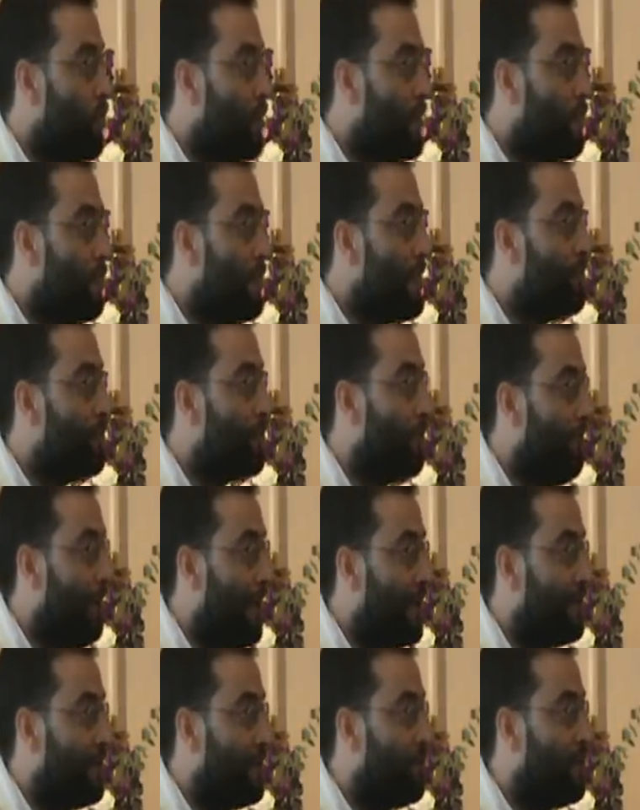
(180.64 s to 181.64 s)
you will be
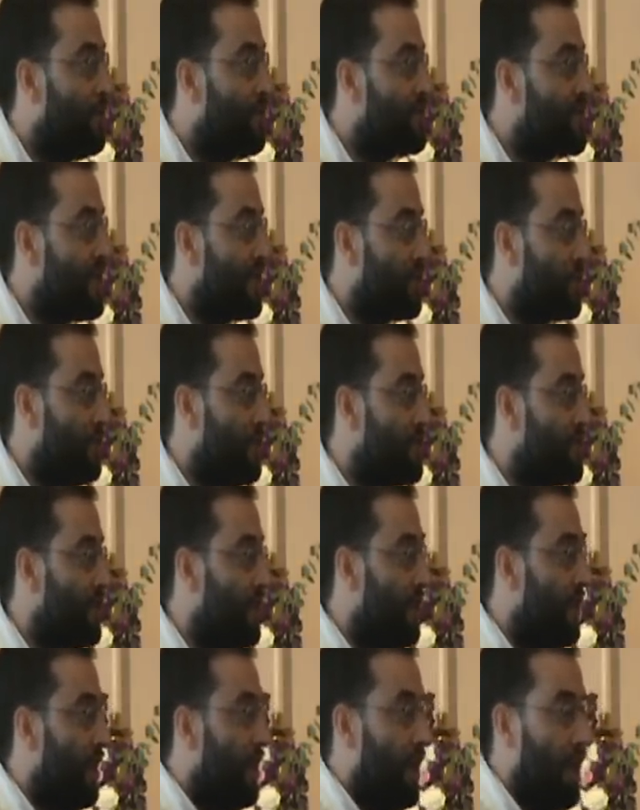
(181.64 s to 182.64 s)
provided with
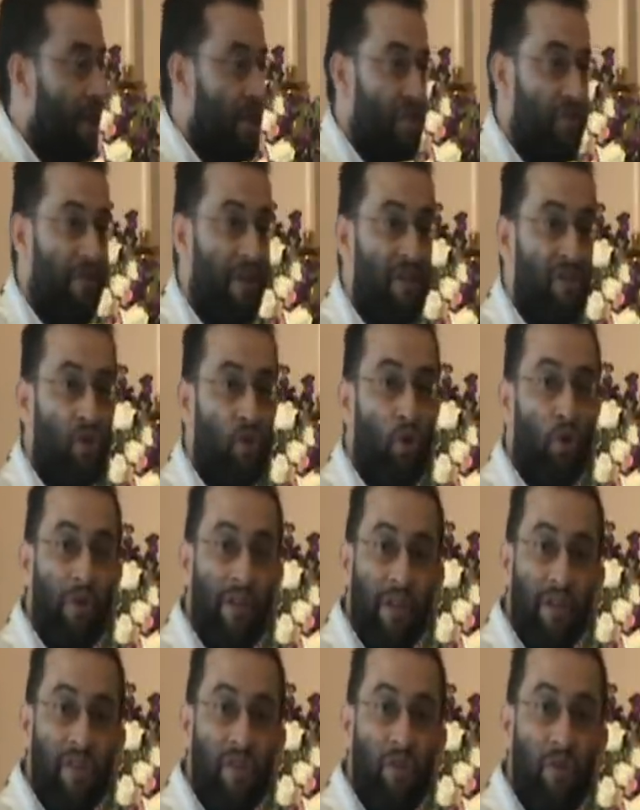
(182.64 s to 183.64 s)
sacraments. As far as
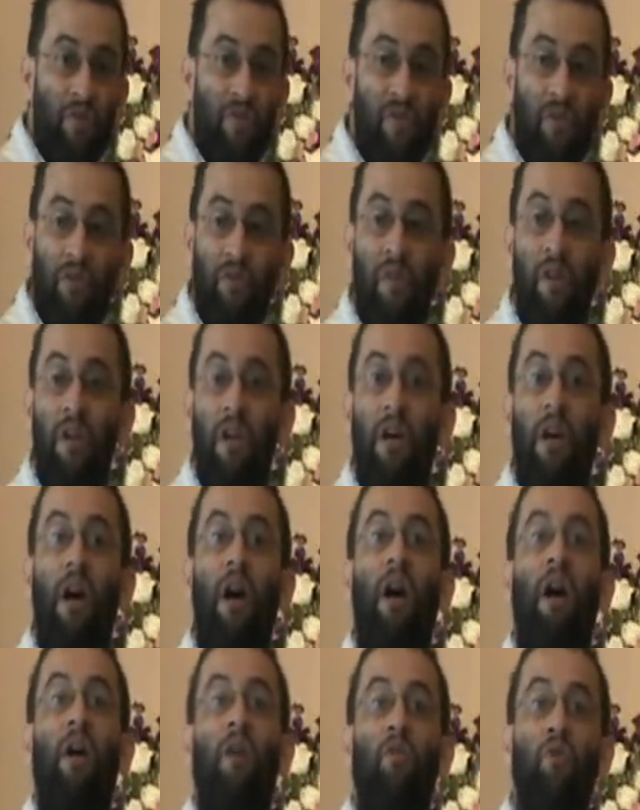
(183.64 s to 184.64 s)
Korea is concerned,
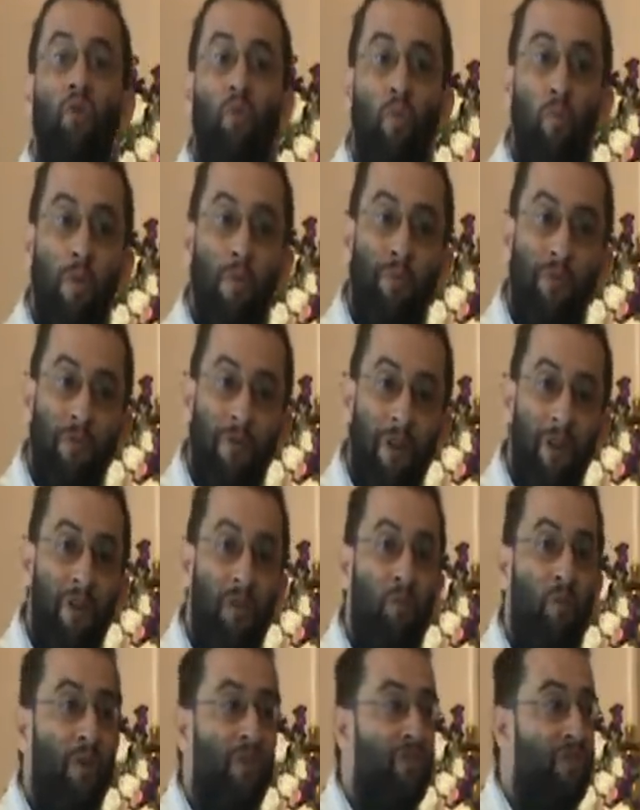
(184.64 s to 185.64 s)
you will be
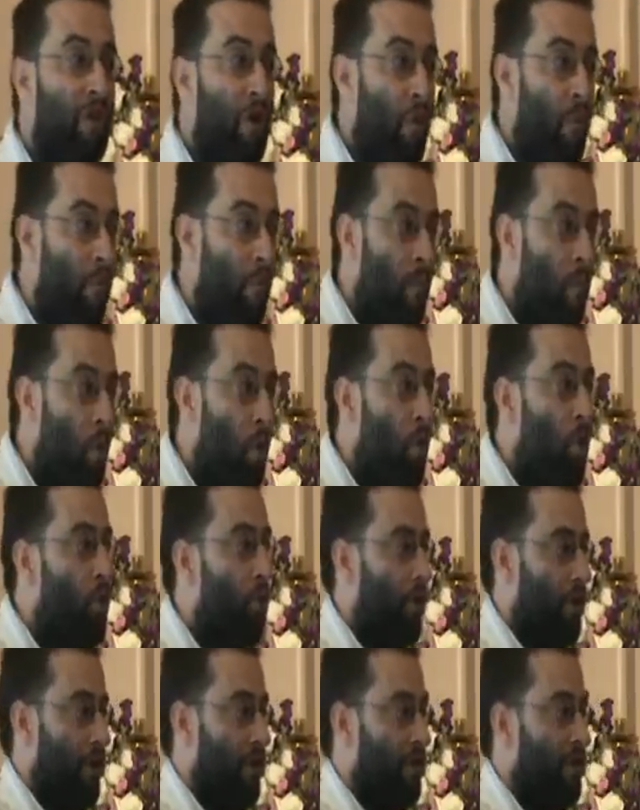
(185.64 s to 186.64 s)
provided with
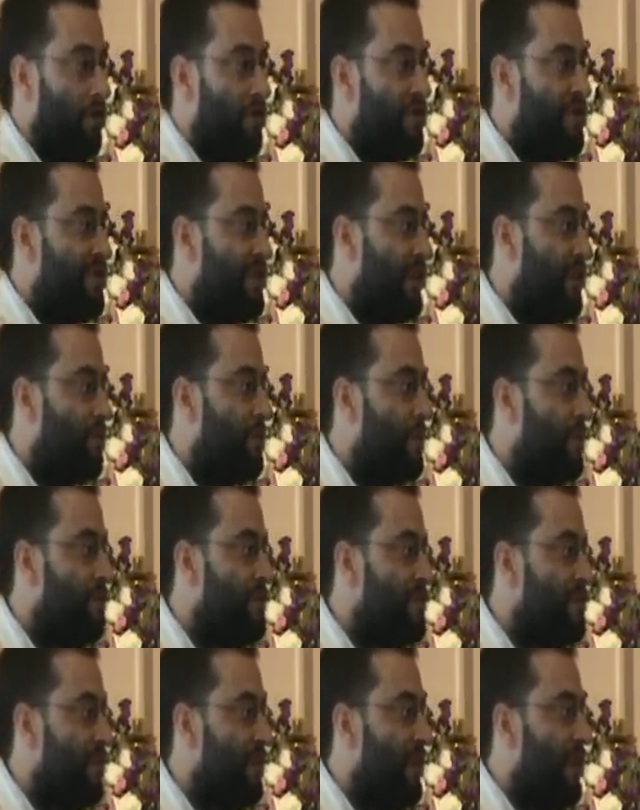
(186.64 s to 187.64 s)
more
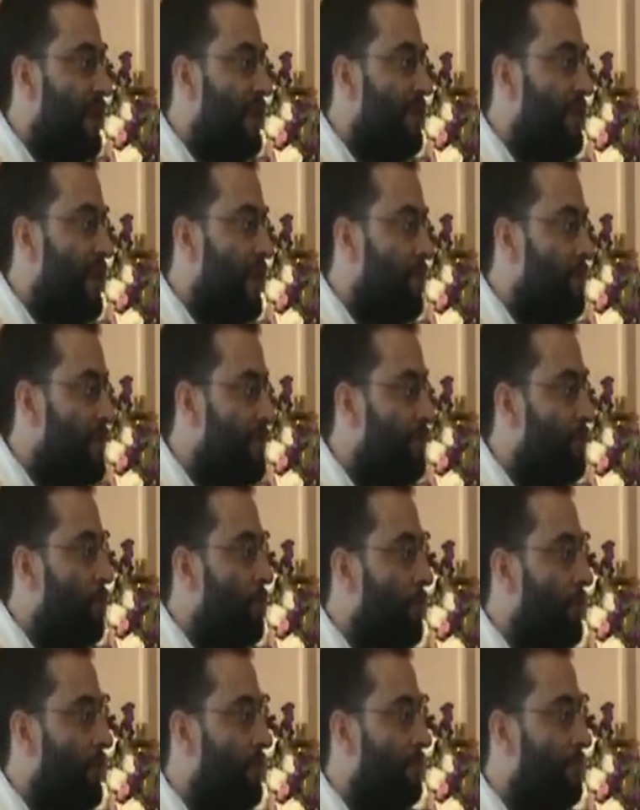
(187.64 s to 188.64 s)
sacraments than
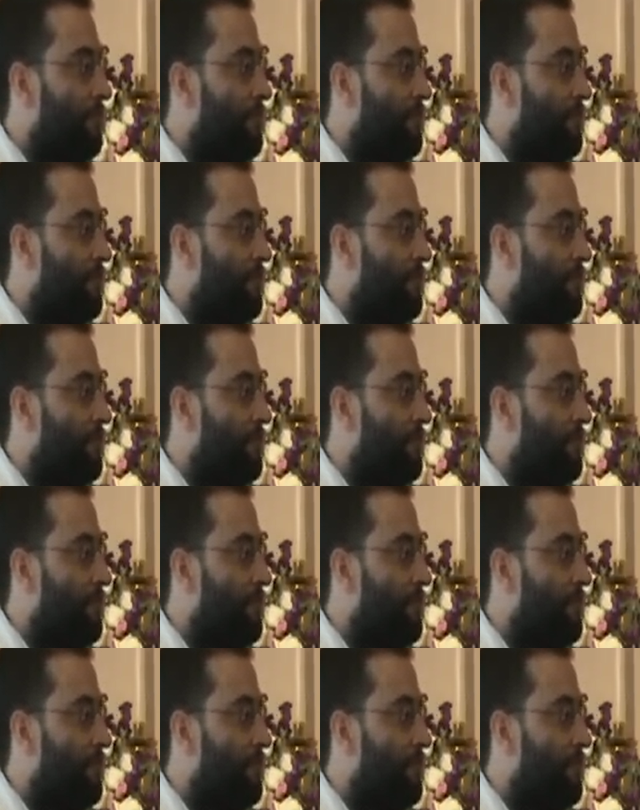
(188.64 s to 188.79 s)
before.